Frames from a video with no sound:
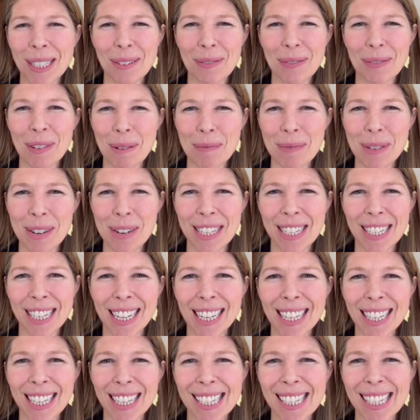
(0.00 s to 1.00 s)
on February
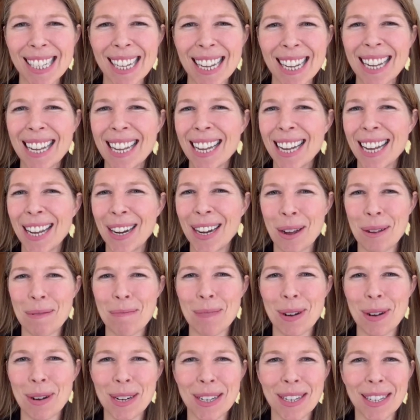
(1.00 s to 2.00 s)
6th, and
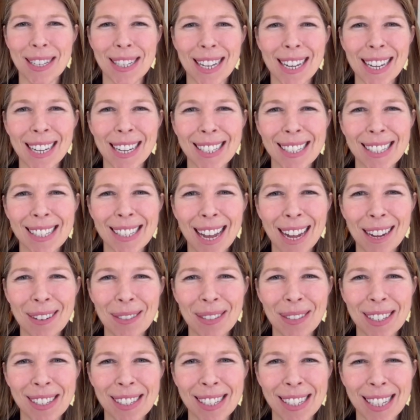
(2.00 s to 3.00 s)
on March 6th, I
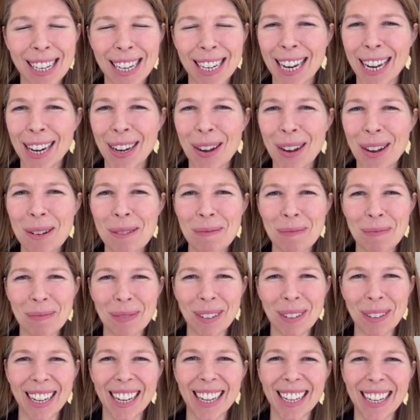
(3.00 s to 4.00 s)
was sitting at
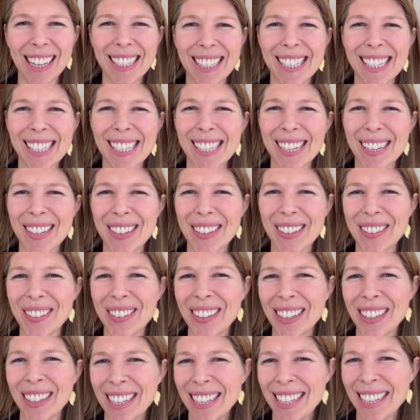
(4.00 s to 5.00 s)
home. And
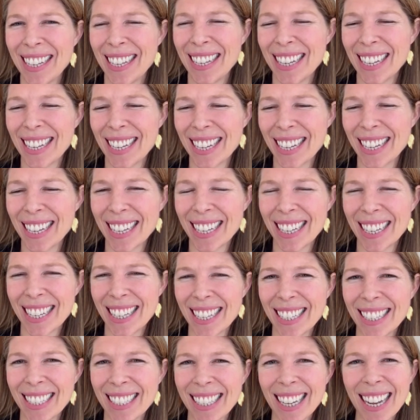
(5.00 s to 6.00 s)
so,
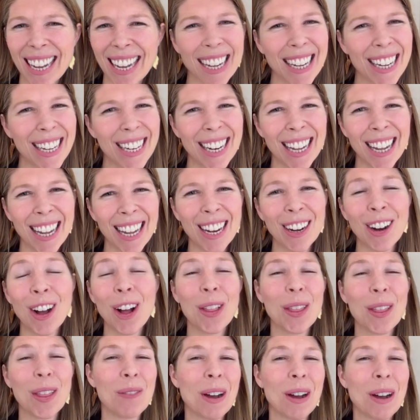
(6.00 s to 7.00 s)
uh, yeah, it, and
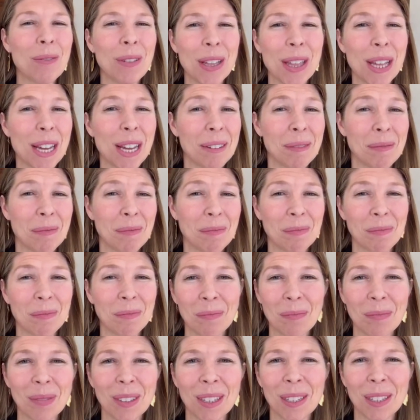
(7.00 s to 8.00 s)
all that went with it.
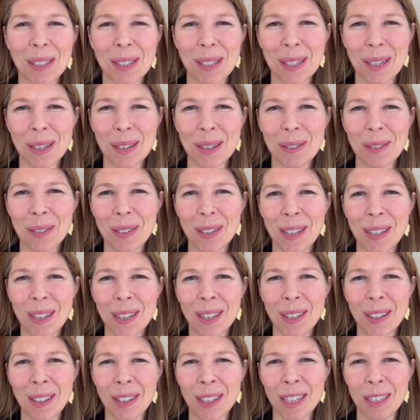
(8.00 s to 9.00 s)
So,
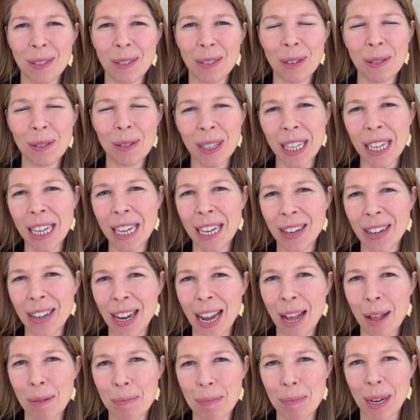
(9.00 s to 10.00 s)
it, we're really here
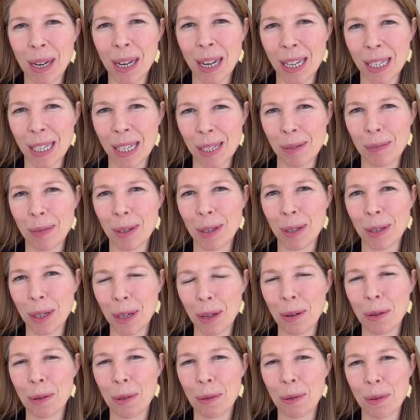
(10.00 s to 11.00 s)
to help our customers
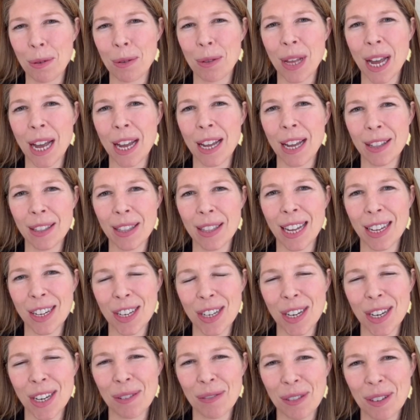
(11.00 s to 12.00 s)
go through that, that
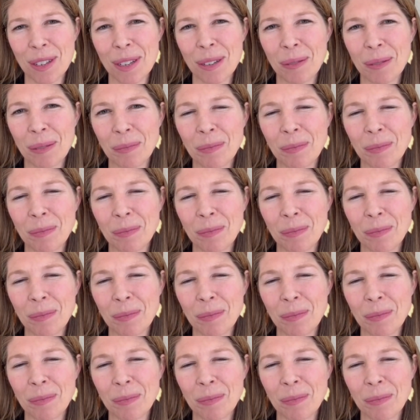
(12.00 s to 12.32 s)
shift.